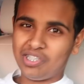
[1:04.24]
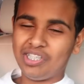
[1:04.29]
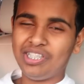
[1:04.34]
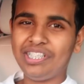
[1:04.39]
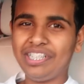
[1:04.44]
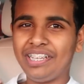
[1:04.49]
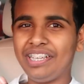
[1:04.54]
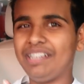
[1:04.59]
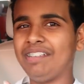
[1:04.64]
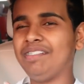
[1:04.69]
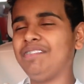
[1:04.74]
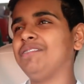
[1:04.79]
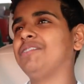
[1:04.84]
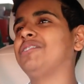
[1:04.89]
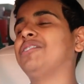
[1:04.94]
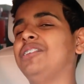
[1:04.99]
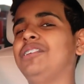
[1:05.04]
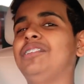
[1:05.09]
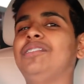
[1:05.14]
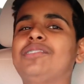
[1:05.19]
So today we're
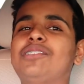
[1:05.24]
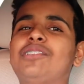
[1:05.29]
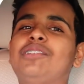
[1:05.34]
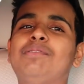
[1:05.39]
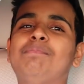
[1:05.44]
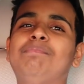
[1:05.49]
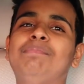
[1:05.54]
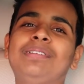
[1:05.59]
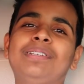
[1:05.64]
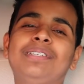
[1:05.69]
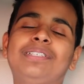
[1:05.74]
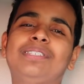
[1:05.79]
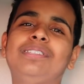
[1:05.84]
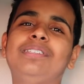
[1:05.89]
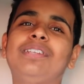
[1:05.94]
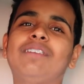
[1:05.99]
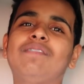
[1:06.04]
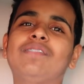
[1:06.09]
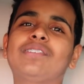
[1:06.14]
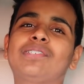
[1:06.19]
gonna launch our biggest
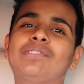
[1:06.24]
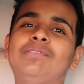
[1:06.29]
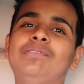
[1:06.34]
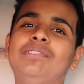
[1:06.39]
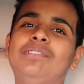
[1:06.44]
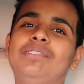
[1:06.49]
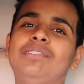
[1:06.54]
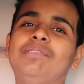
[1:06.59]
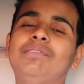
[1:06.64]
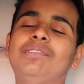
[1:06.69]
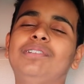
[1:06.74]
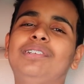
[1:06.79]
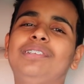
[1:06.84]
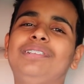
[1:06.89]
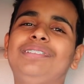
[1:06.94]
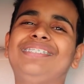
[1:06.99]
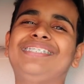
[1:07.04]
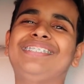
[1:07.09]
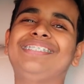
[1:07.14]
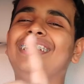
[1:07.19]
diving school in the
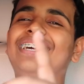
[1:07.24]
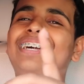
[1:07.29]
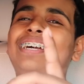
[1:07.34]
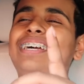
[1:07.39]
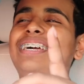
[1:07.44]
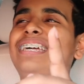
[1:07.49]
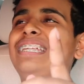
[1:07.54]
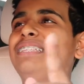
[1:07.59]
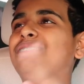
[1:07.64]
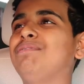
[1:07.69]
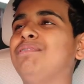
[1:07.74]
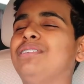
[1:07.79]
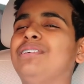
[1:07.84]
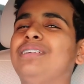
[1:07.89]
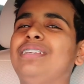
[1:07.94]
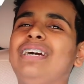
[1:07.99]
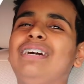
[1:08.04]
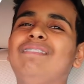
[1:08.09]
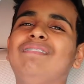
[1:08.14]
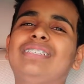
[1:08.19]
world and we're
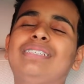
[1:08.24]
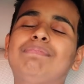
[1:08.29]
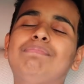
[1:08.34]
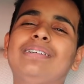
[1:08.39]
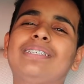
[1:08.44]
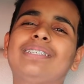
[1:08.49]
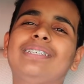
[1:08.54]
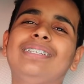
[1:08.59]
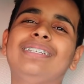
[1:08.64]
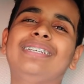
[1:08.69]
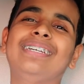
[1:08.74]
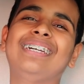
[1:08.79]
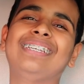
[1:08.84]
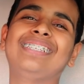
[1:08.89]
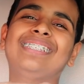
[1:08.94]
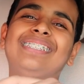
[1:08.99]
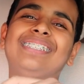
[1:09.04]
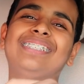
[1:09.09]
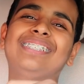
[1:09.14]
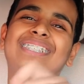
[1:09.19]
gonna have a special
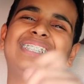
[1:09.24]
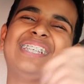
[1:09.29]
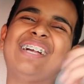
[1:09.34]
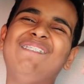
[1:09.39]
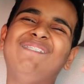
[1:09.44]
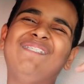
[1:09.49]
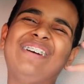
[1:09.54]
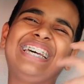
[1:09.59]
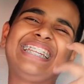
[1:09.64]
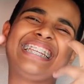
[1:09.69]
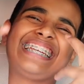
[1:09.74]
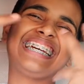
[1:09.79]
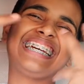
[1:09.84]
guest, Salman